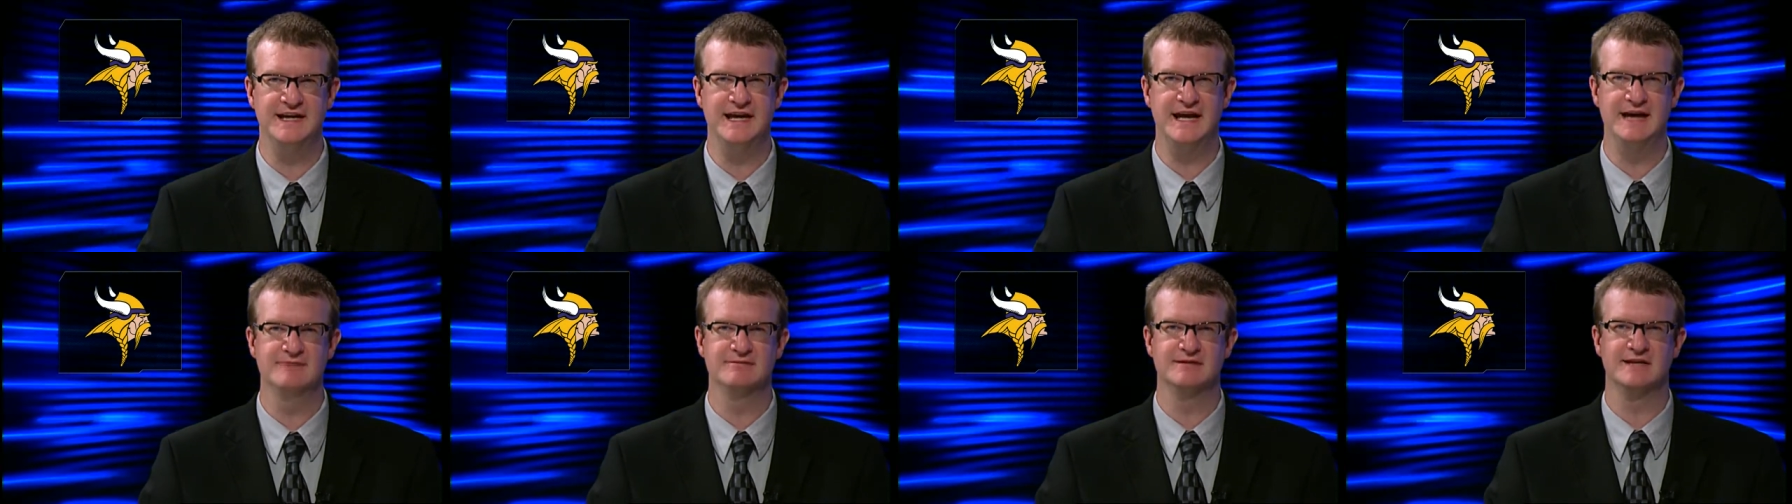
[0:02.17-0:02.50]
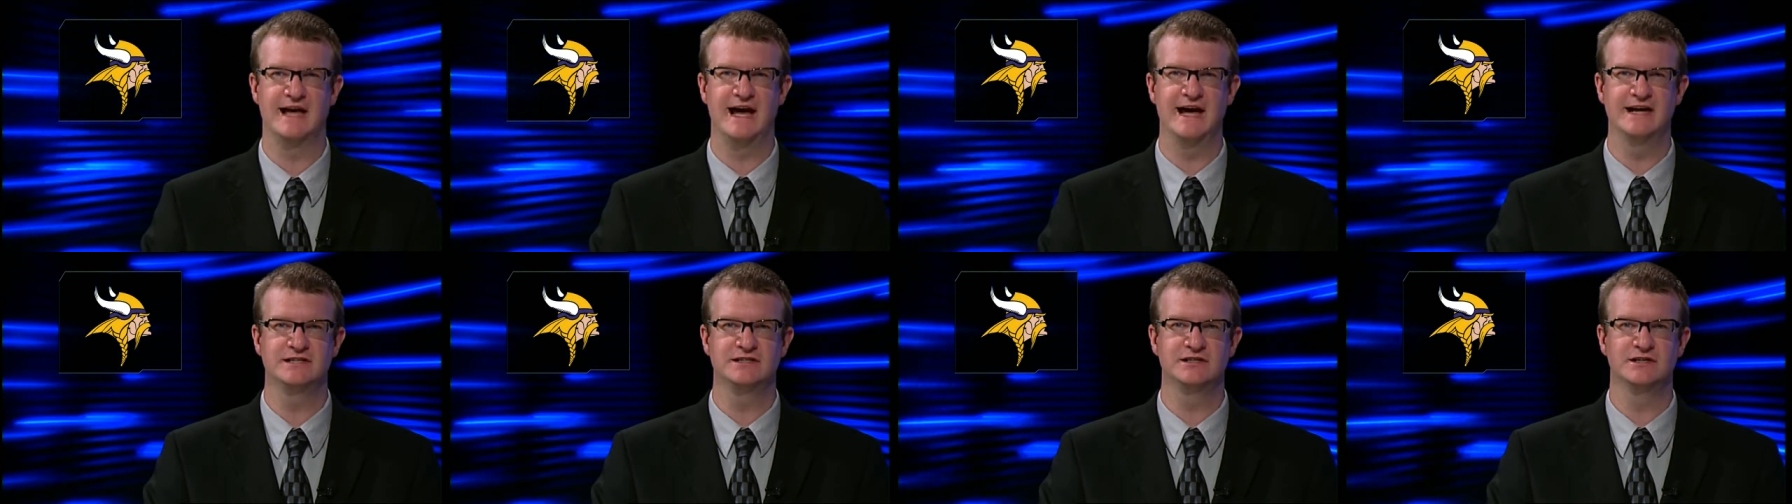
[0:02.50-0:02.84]
games
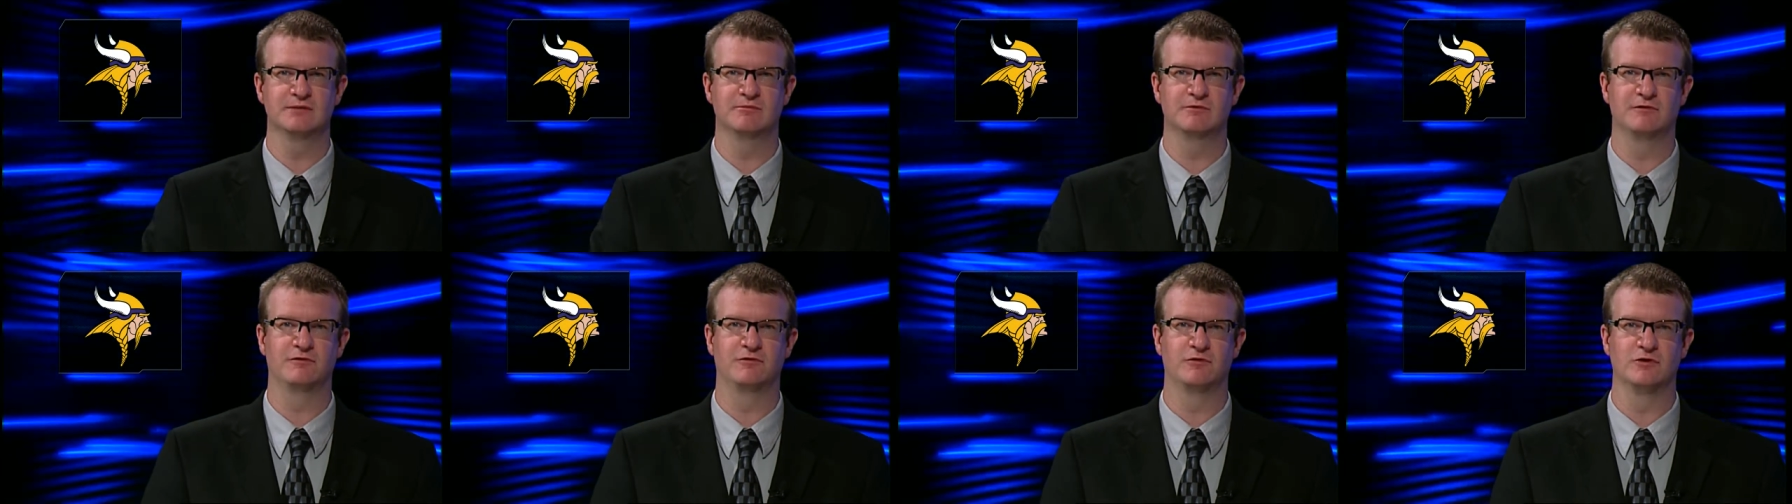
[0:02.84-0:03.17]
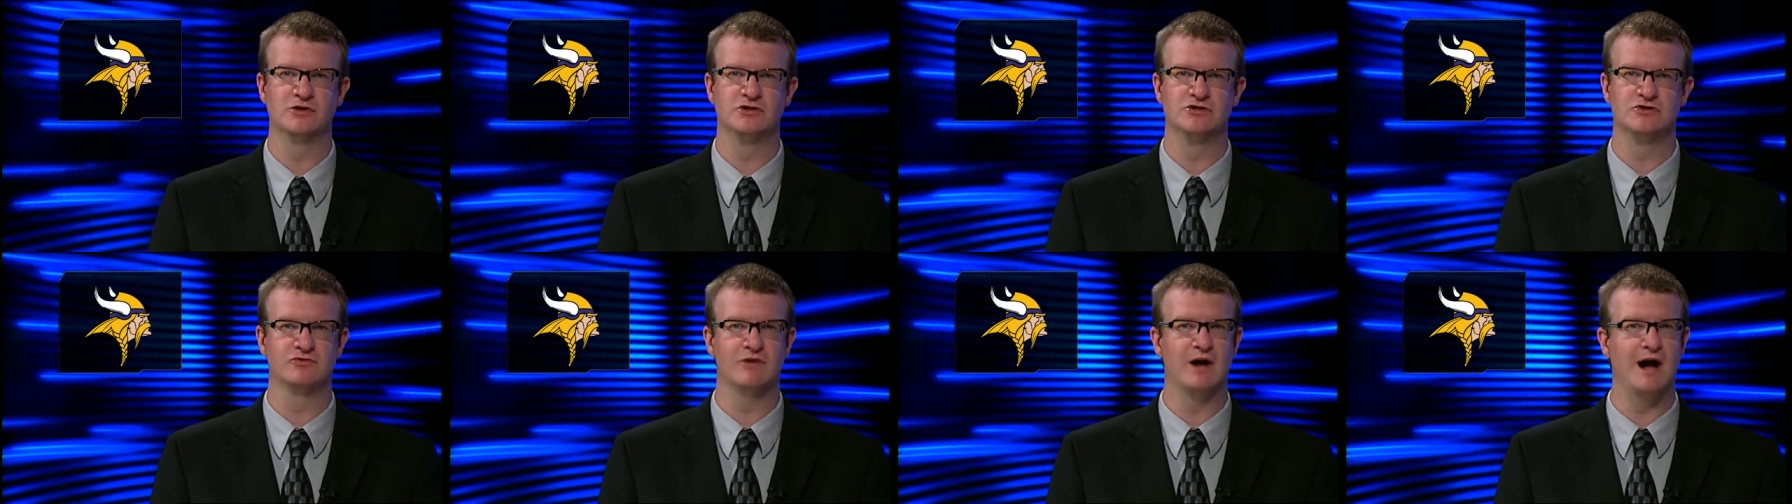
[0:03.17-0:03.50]
last year before
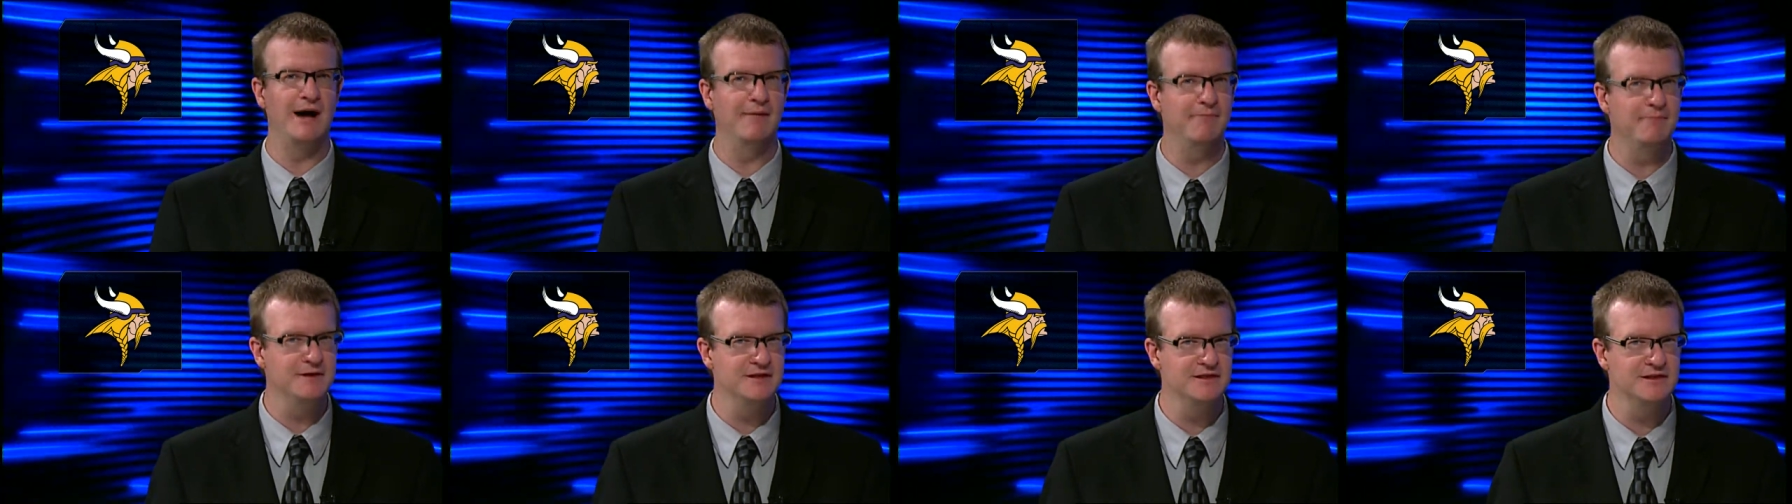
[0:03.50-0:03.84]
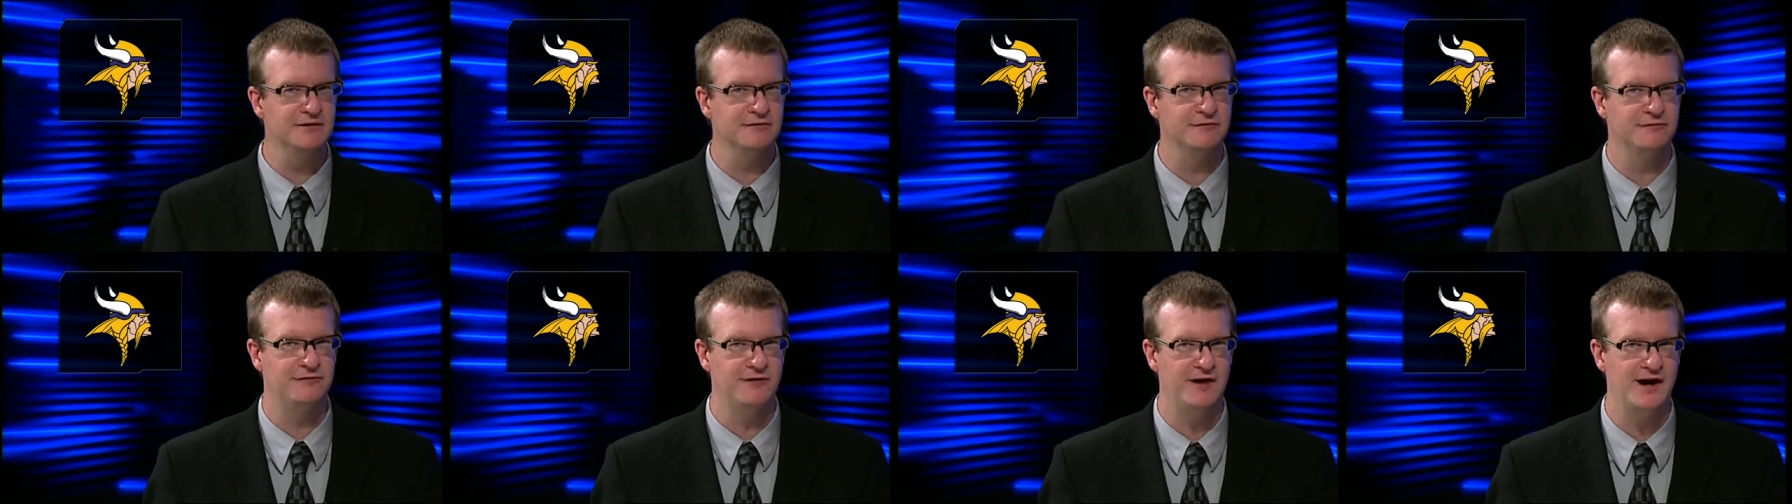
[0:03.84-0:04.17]
dropping
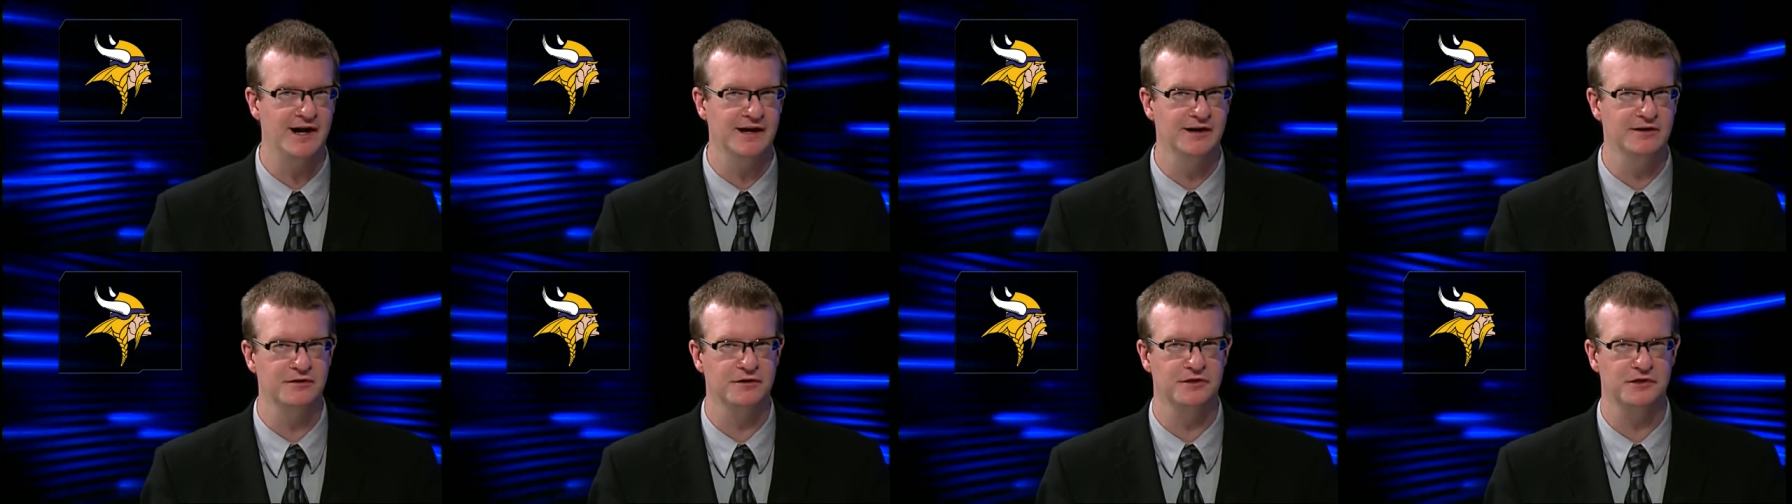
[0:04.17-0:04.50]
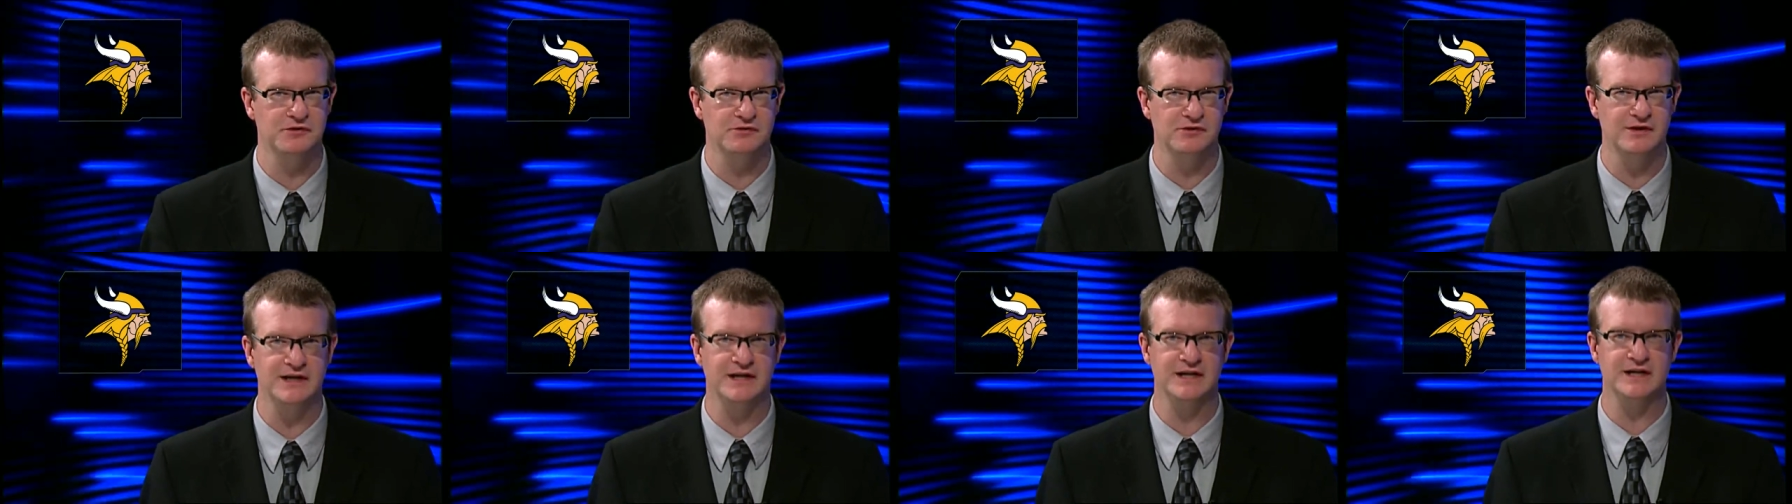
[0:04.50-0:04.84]
their final
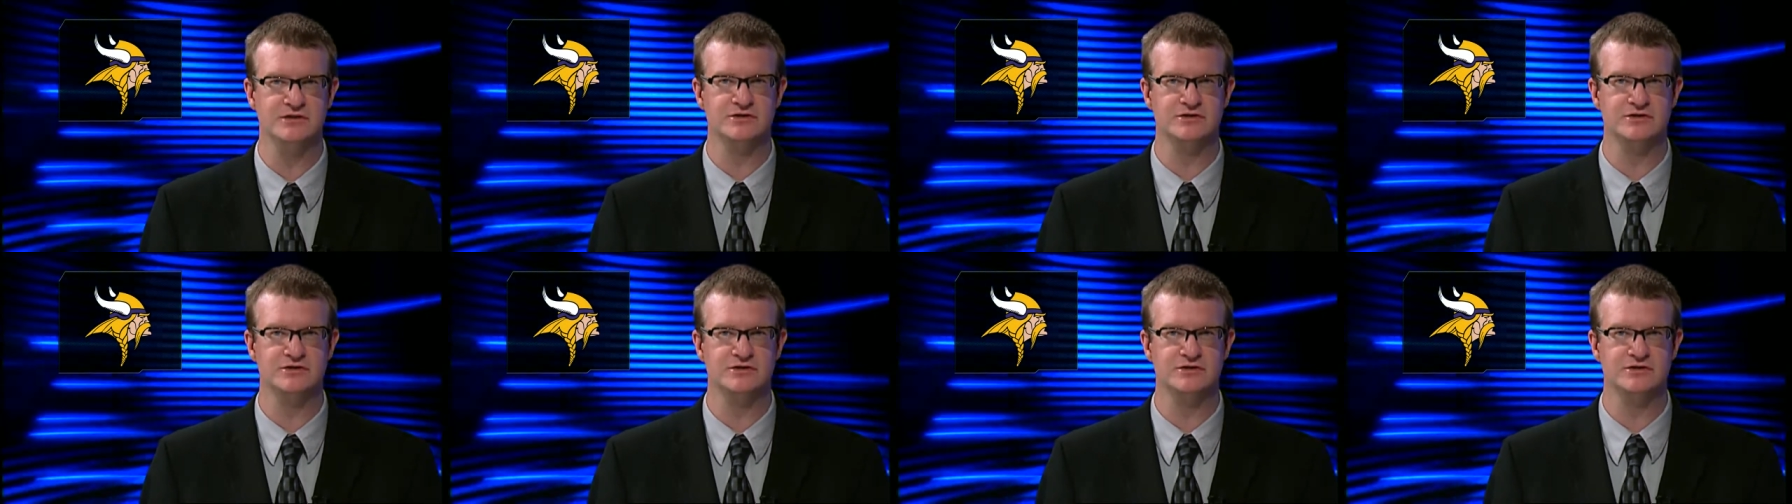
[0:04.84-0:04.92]
three.